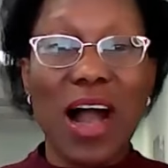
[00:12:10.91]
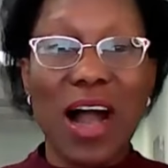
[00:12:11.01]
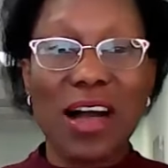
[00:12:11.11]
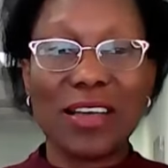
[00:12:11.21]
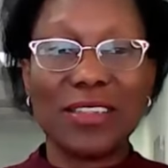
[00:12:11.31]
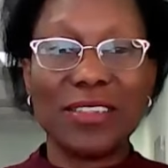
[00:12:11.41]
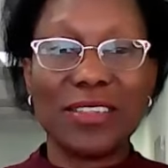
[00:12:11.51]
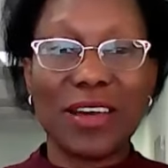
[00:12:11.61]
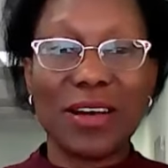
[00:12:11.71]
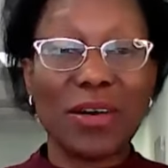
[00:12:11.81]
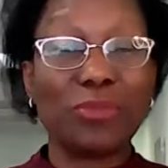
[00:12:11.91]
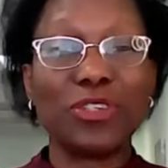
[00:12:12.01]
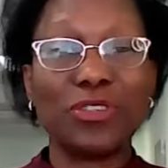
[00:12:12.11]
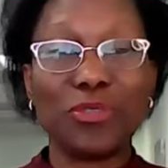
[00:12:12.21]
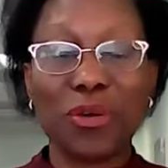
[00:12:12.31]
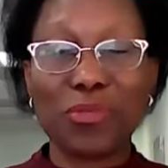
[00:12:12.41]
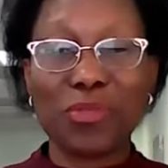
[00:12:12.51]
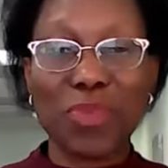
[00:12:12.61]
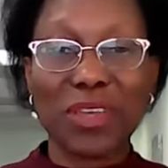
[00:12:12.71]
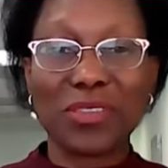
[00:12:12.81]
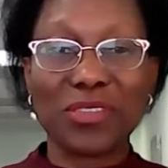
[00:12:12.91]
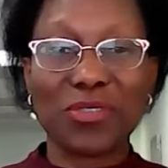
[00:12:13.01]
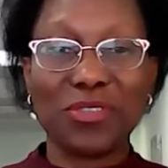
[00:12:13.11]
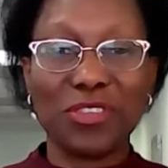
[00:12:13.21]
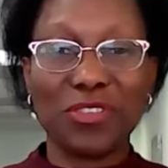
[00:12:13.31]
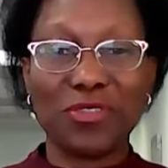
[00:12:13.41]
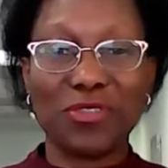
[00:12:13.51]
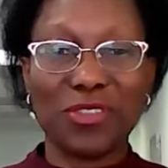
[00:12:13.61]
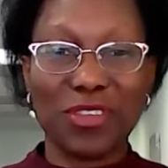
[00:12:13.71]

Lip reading: And I wish you all the best, continued